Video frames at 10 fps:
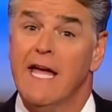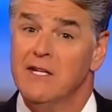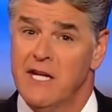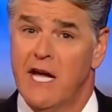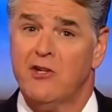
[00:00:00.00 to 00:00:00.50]
and
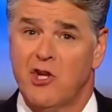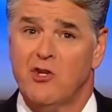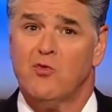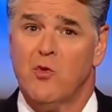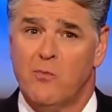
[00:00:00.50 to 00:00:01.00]

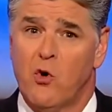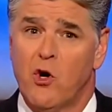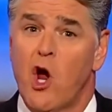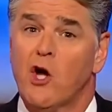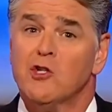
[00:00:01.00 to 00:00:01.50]
DHS
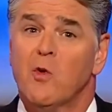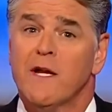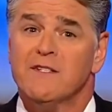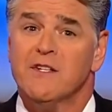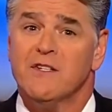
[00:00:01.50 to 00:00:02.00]
report on
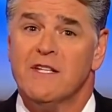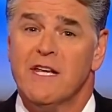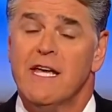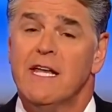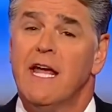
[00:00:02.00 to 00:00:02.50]

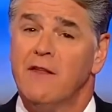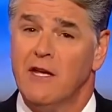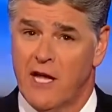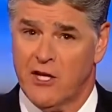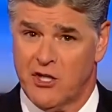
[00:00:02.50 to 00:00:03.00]
2016 and the
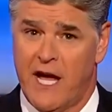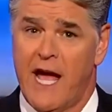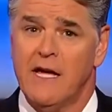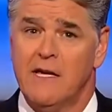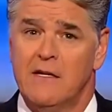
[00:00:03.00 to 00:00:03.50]
election
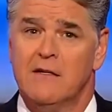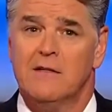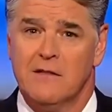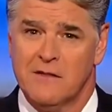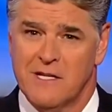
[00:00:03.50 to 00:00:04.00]
hacking.
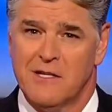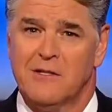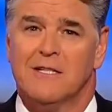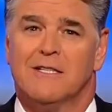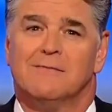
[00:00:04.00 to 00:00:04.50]
Let's take a
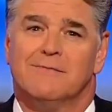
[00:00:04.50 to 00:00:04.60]
look.